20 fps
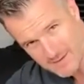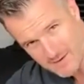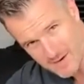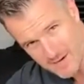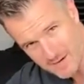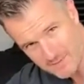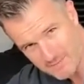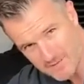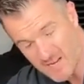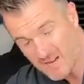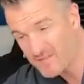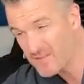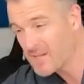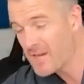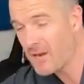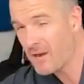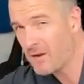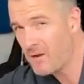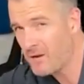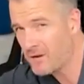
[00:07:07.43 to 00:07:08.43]
side, now I've
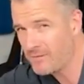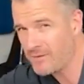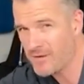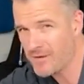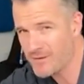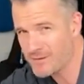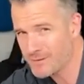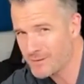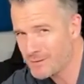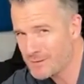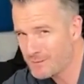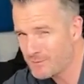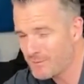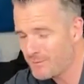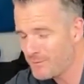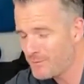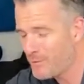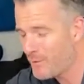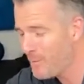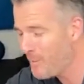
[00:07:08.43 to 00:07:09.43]
done a lot of videos on this
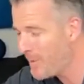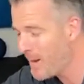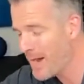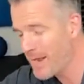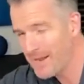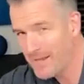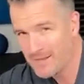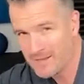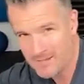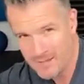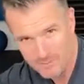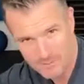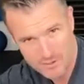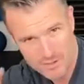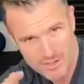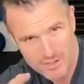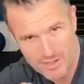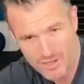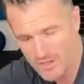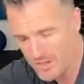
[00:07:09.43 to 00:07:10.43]
before, but I'm
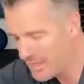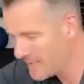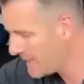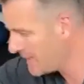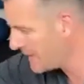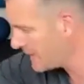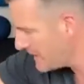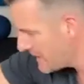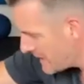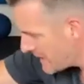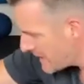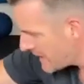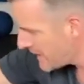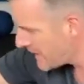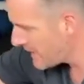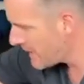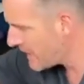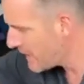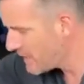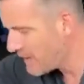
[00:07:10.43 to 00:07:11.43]
going to show you again.
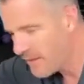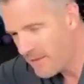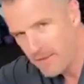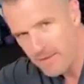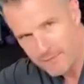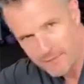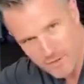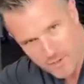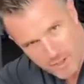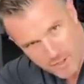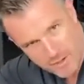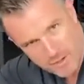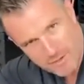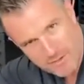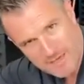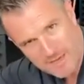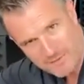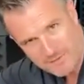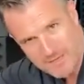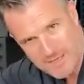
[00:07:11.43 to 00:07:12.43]
If you're going to
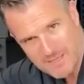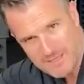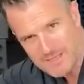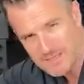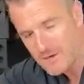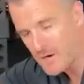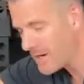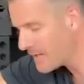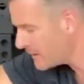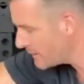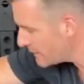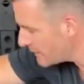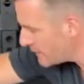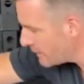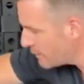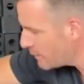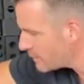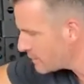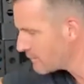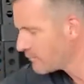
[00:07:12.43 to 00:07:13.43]
do the left-hand side,
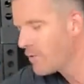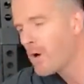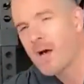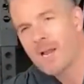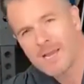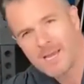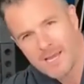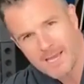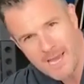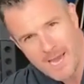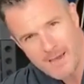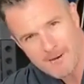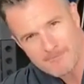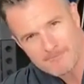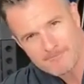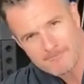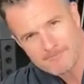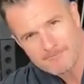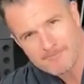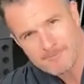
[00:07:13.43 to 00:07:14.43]
you put your right leg out.
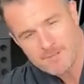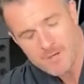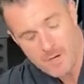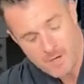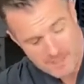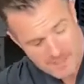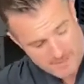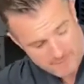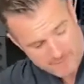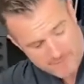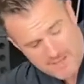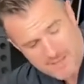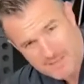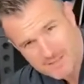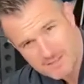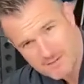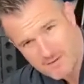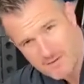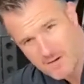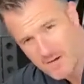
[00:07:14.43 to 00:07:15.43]
So
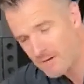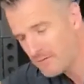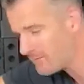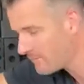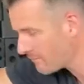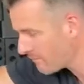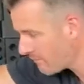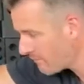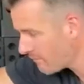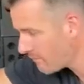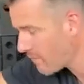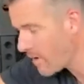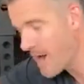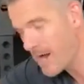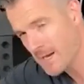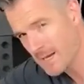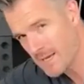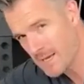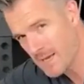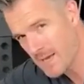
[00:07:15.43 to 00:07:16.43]
left-hand side,
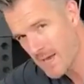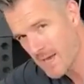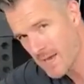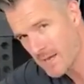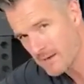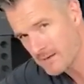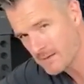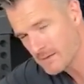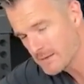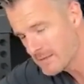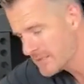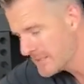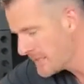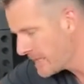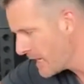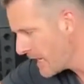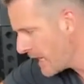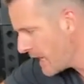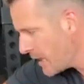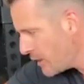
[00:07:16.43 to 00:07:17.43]
right leg out.
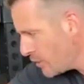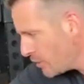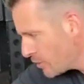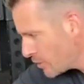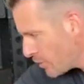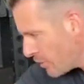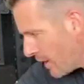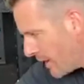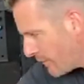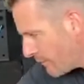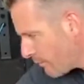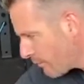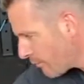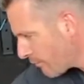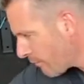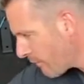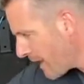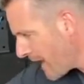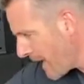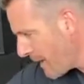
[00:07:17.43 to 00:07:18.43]
You try and
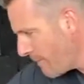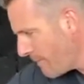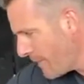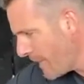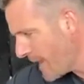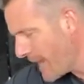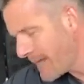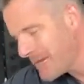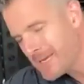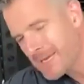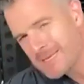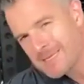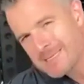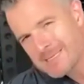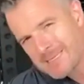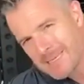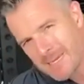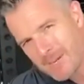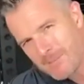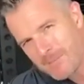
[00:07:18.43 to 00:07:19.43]
grab that. Now
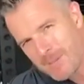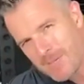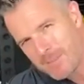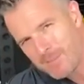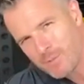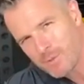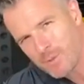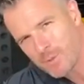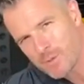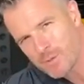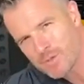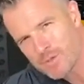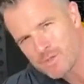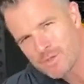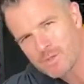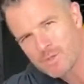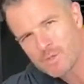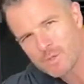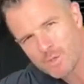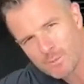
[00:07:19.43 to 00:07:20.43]
some people who are
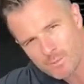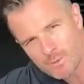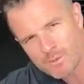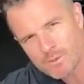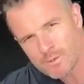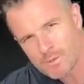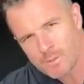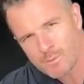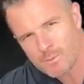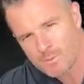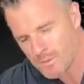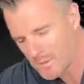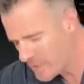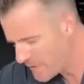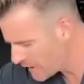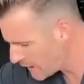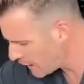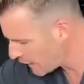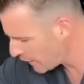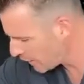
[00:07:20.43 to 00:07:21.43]
super, super
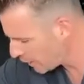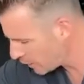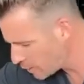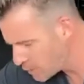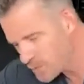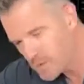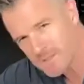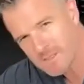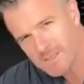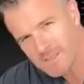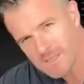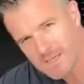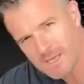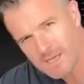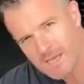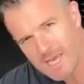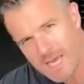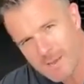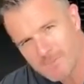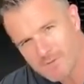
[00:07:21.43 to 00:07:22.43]
loose in
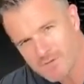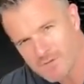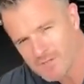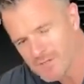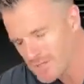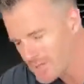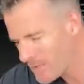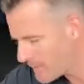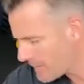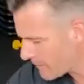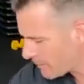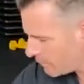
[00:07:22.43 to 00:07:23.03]
their hamstrings and like